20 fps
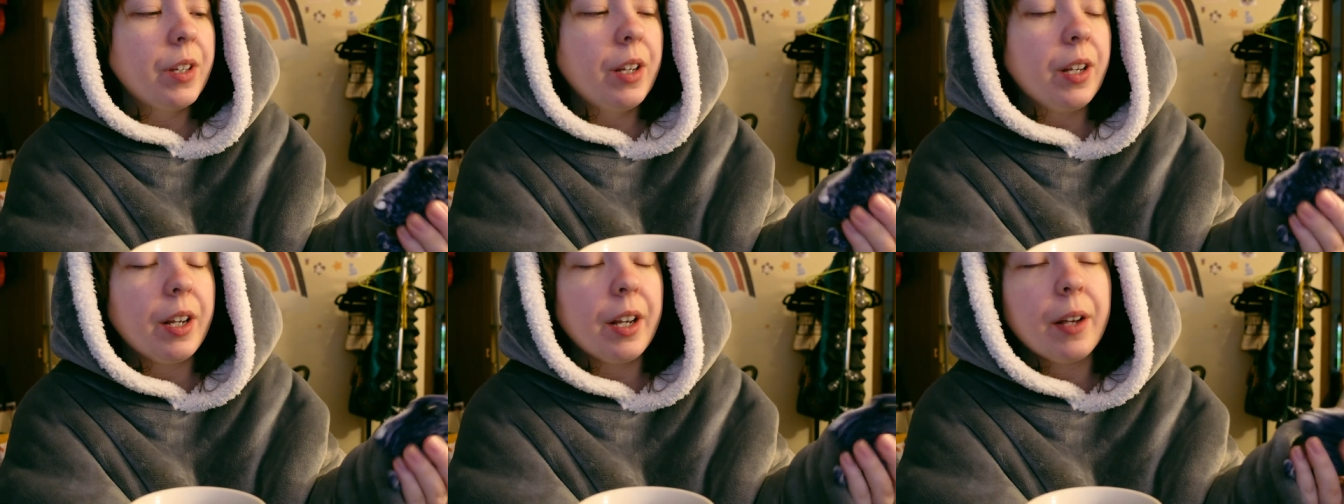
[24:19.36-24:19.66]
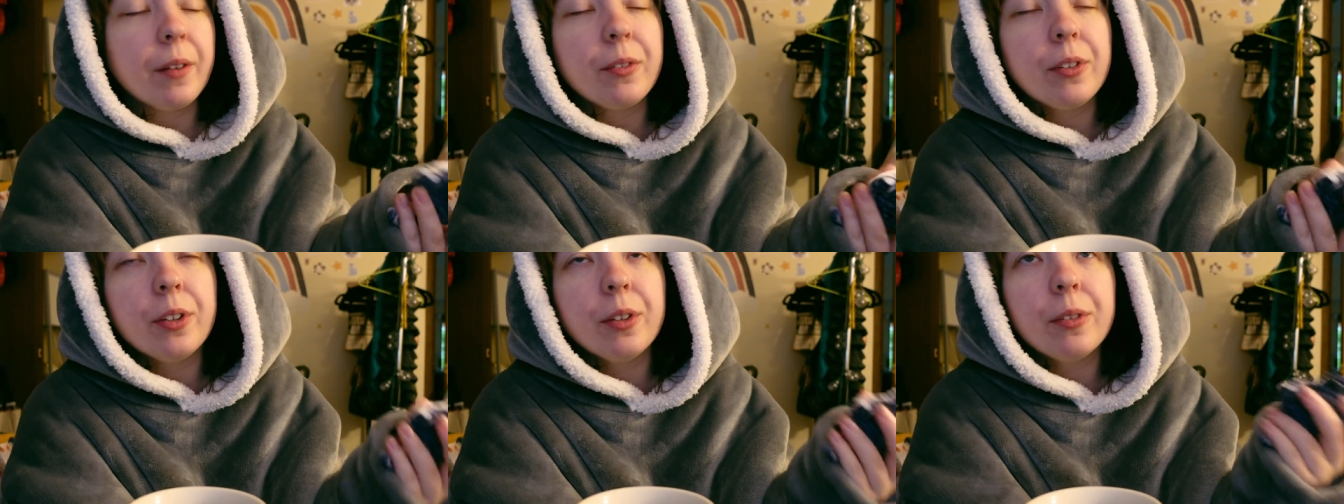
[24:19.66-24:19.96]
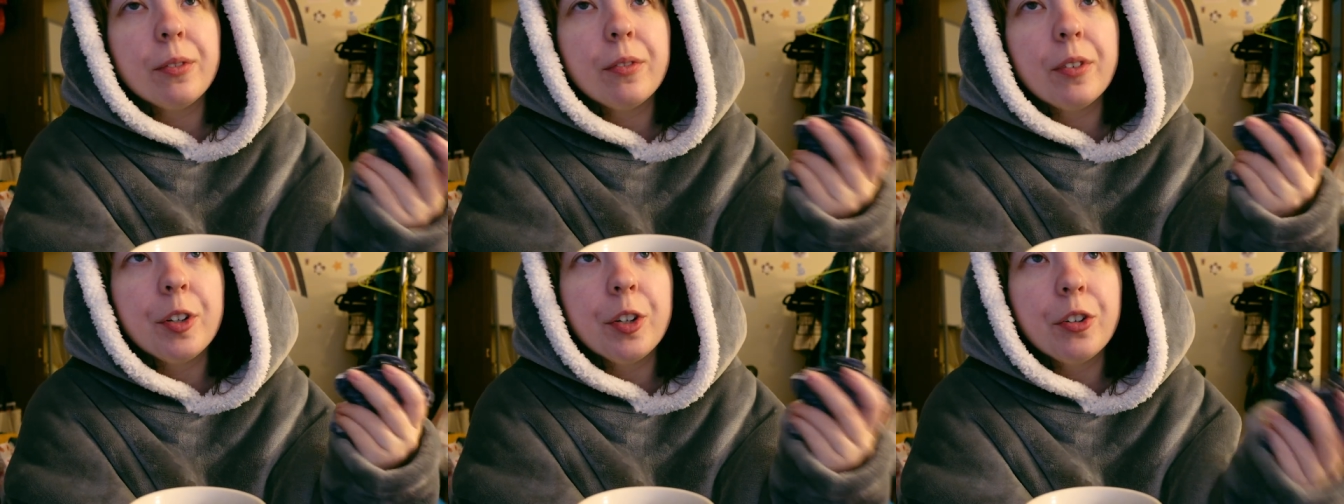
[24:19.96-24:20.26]
I have to
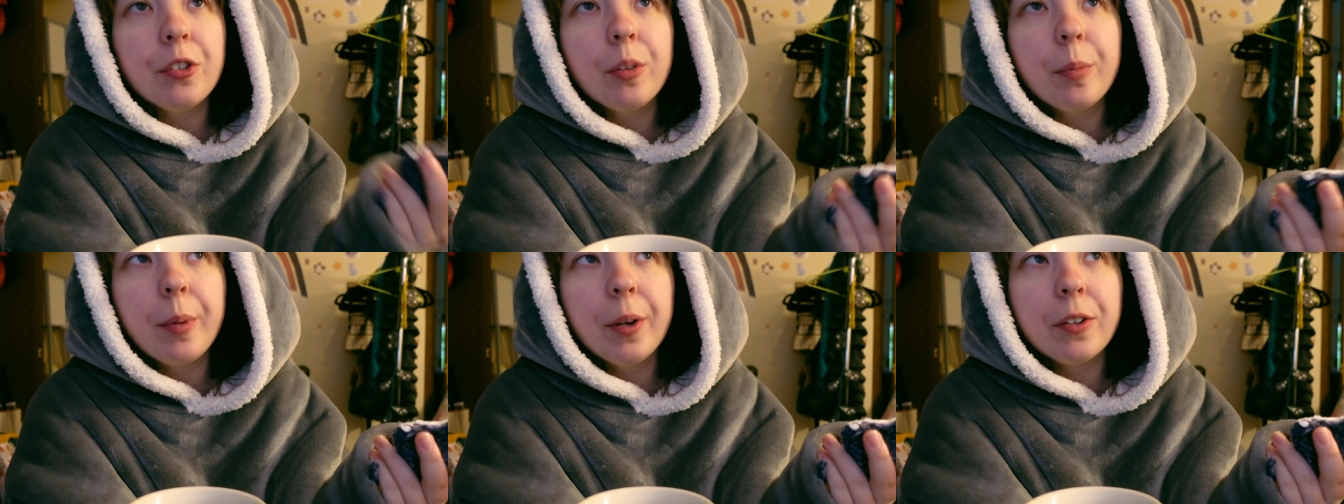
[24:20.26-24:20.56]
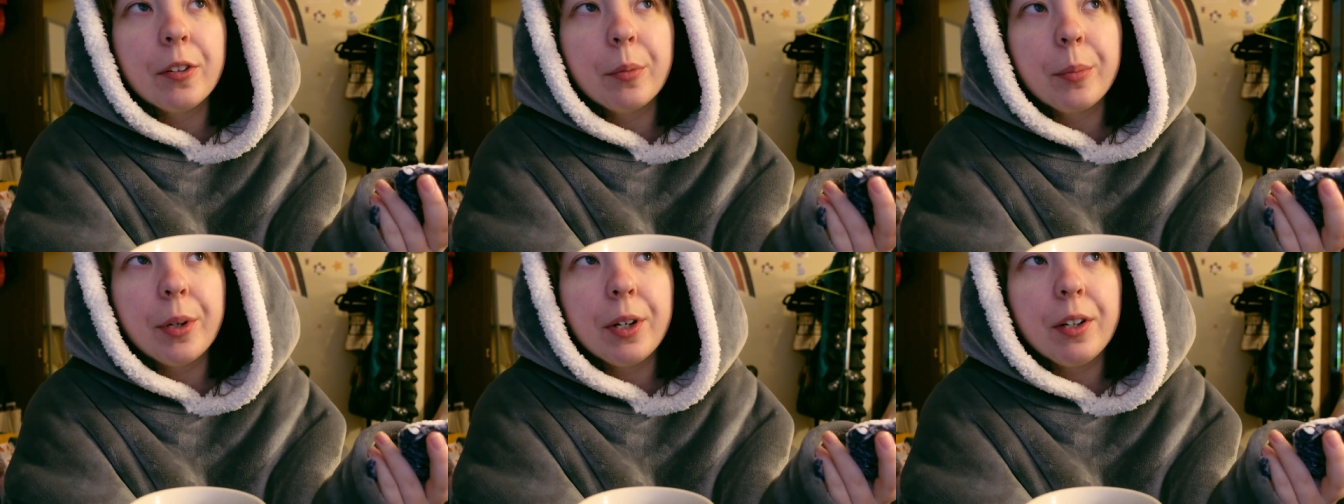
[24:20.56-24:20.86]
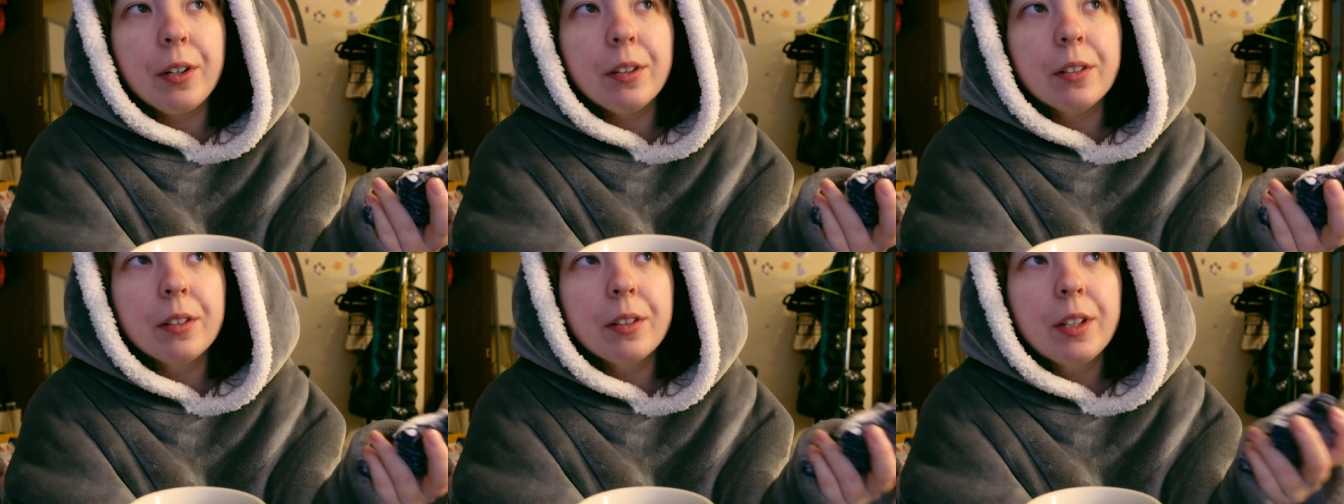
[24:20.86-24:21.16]
finish the puzzle
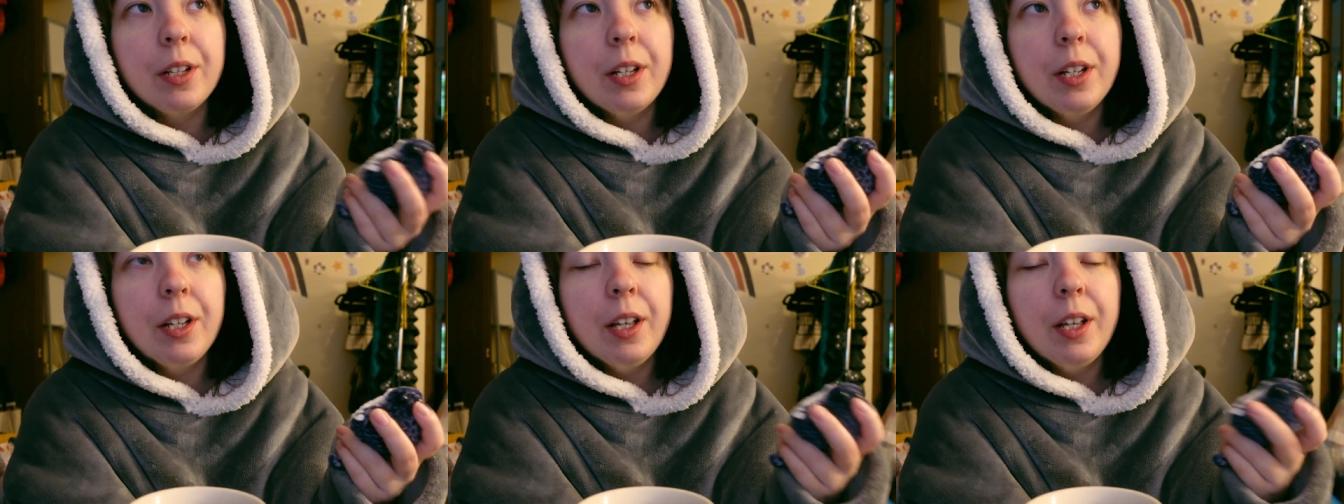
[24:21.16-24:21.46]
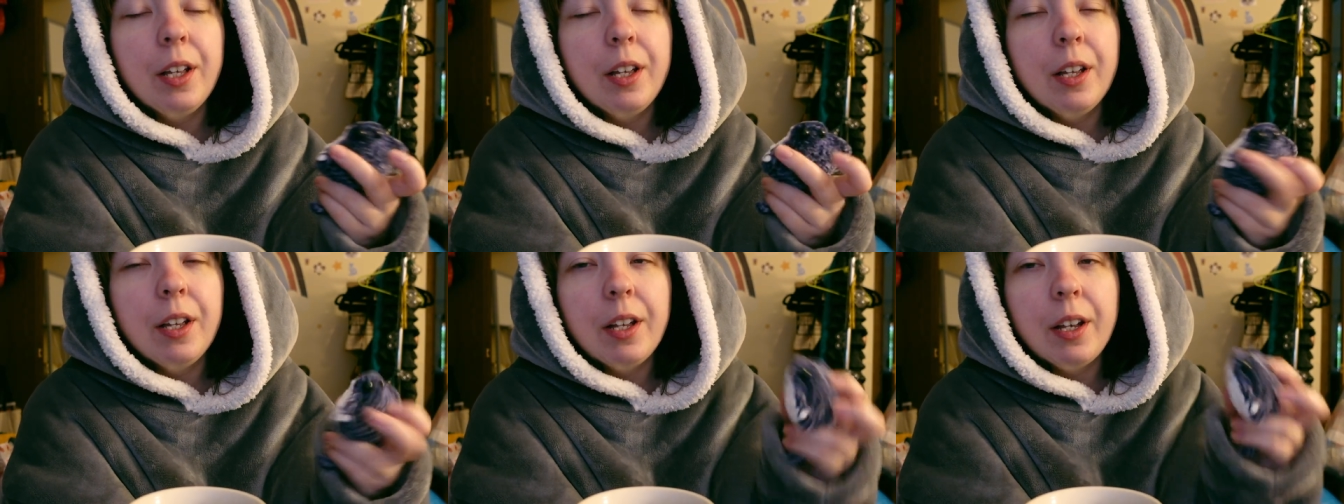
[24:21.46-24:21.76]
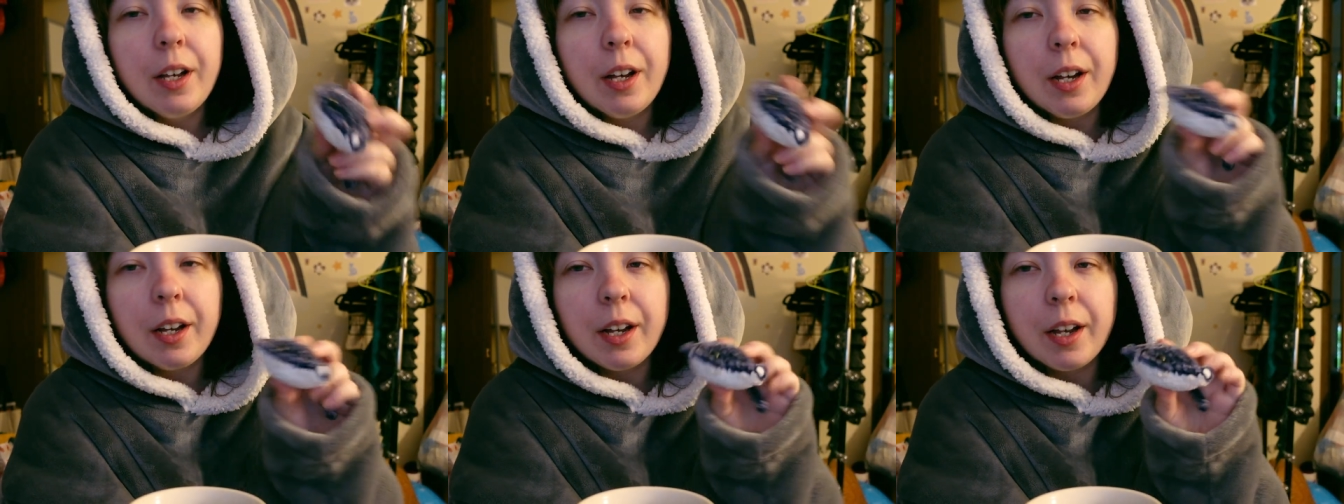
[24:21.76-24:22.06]
ball.
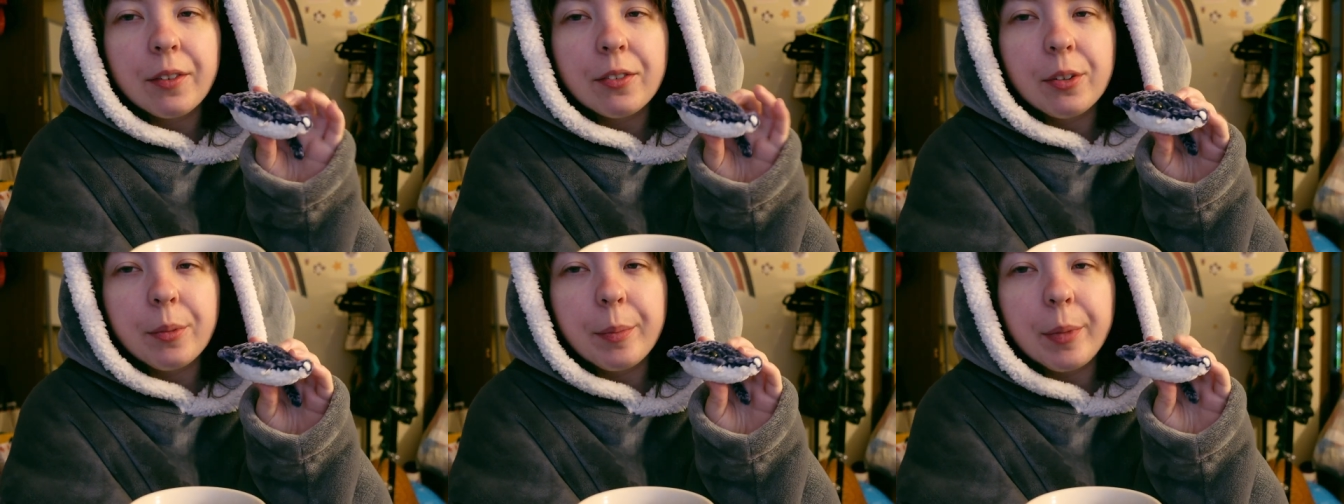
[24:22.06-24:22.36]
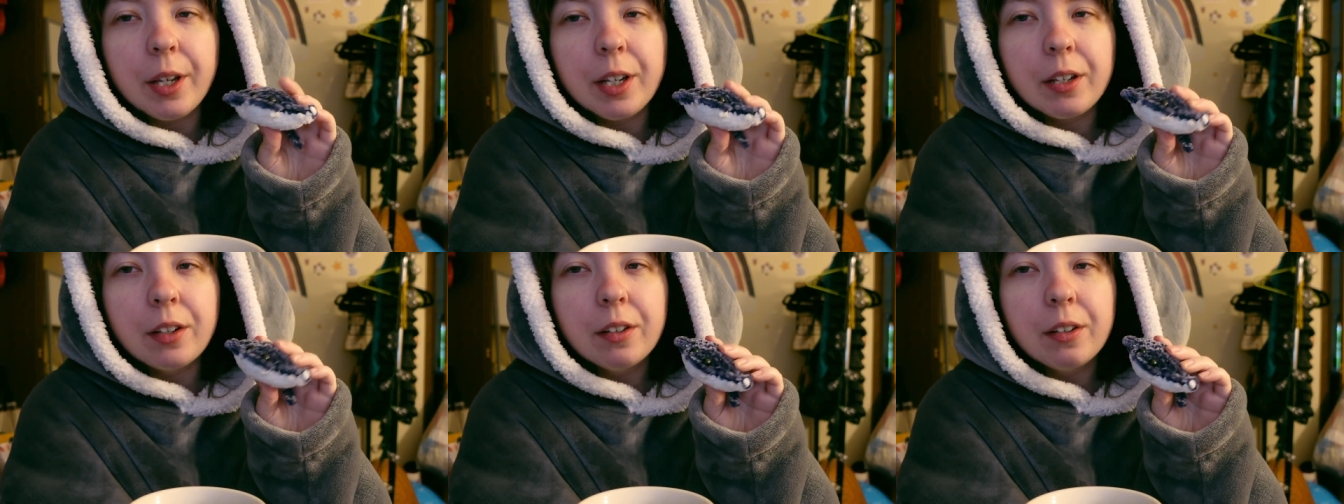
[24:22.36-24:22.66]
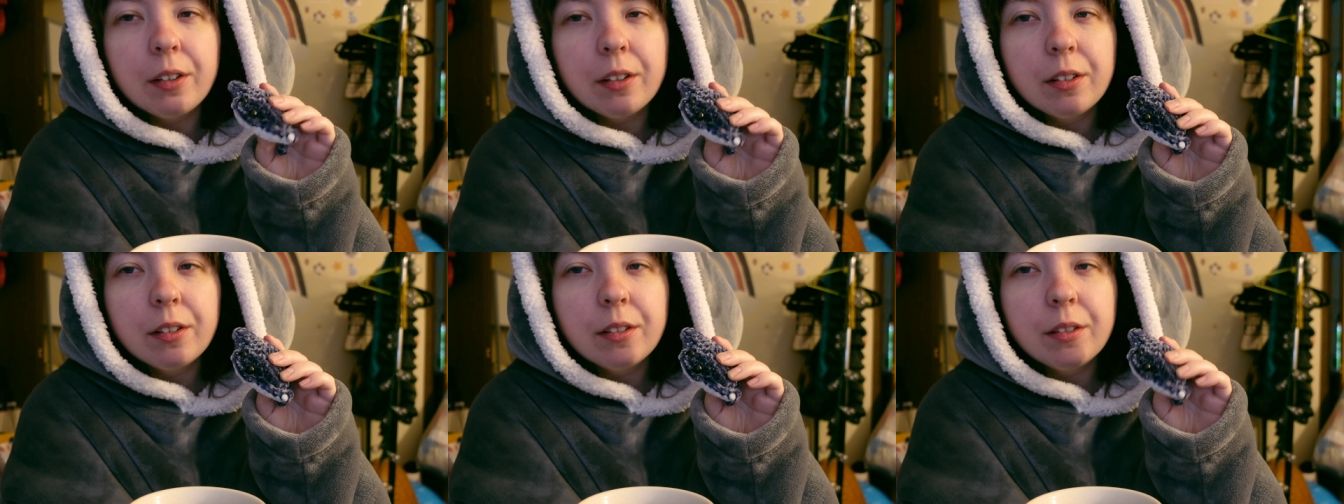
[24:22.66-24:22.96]
I have to make
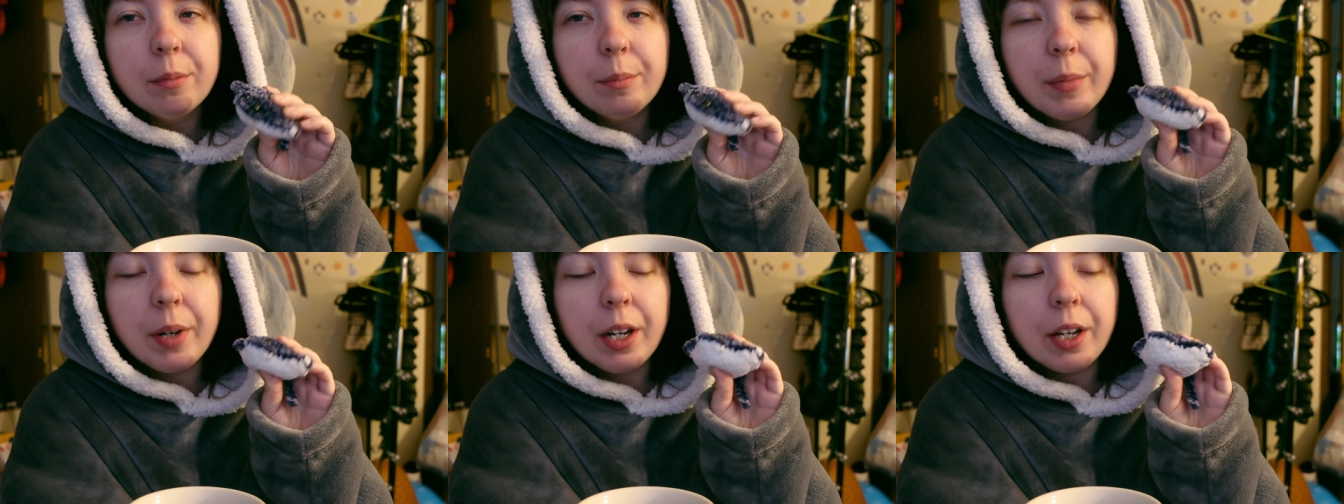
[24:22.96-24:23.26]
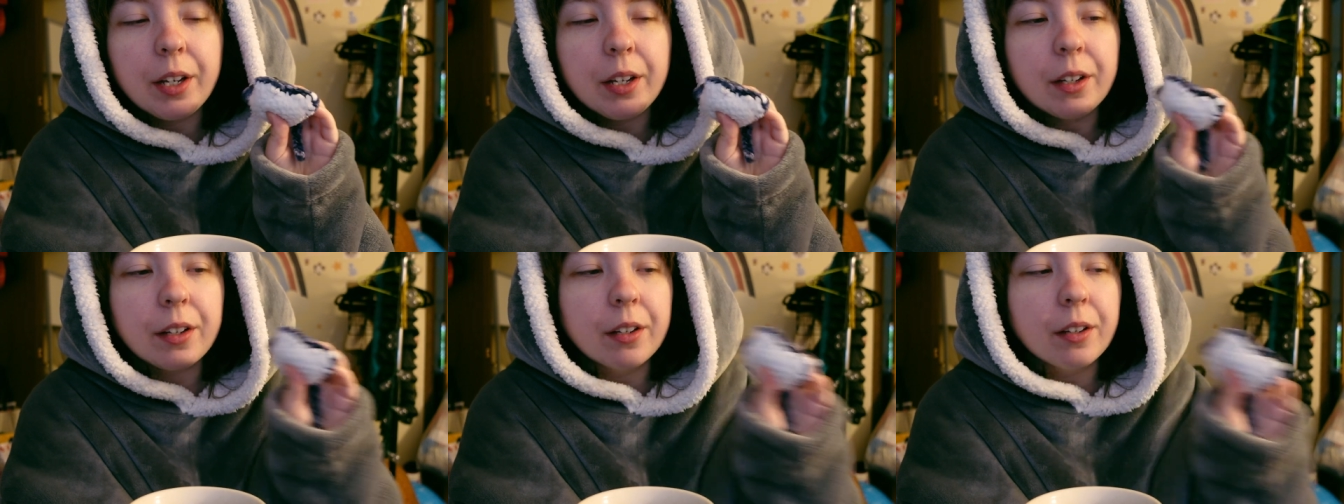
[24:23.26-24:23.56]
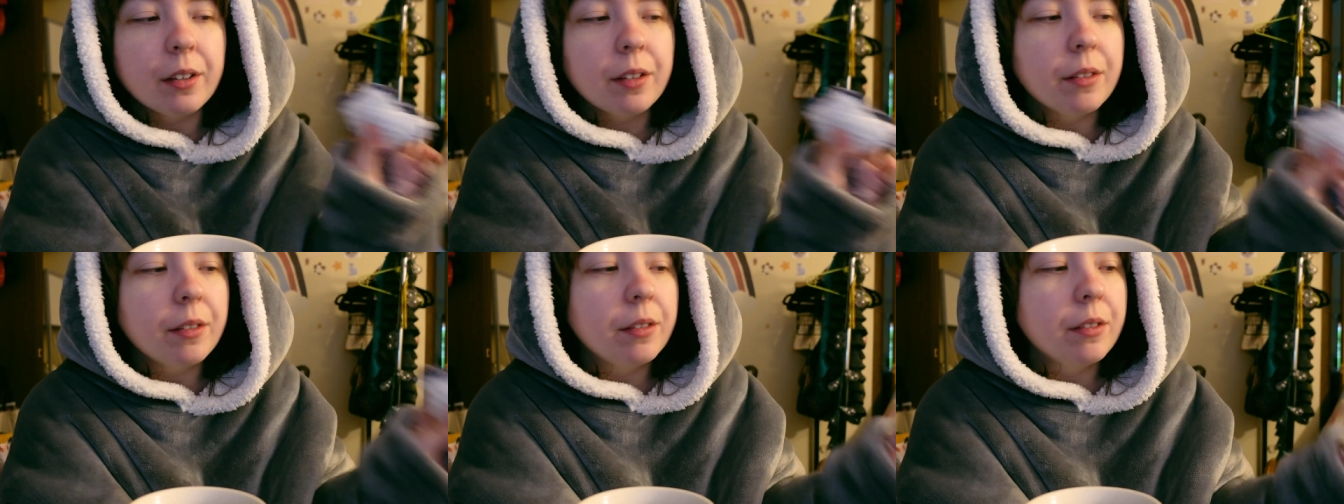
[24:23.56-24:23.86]

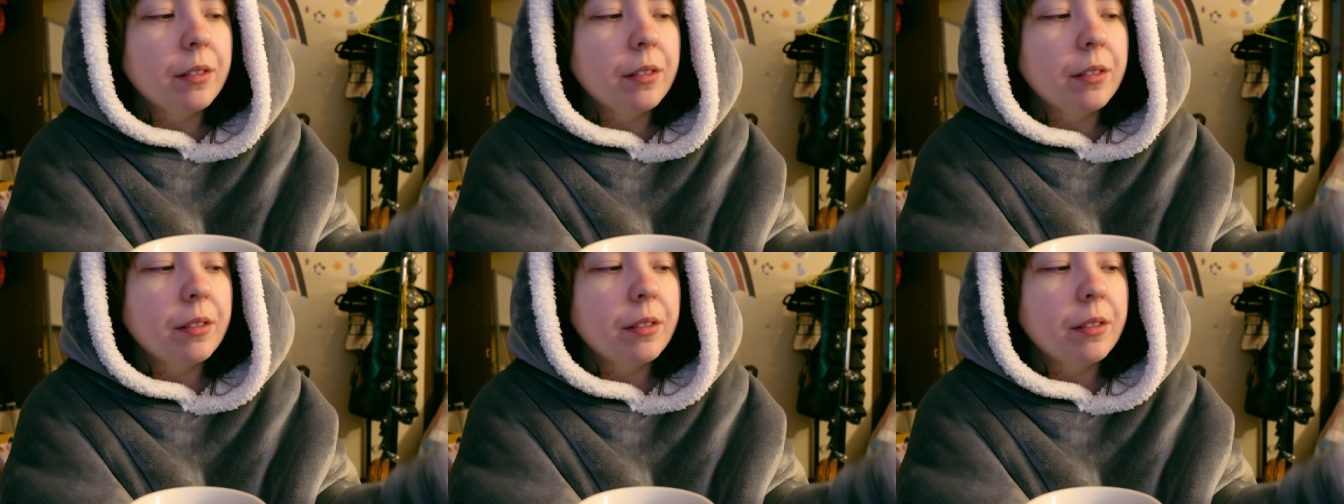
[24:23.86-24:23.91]
my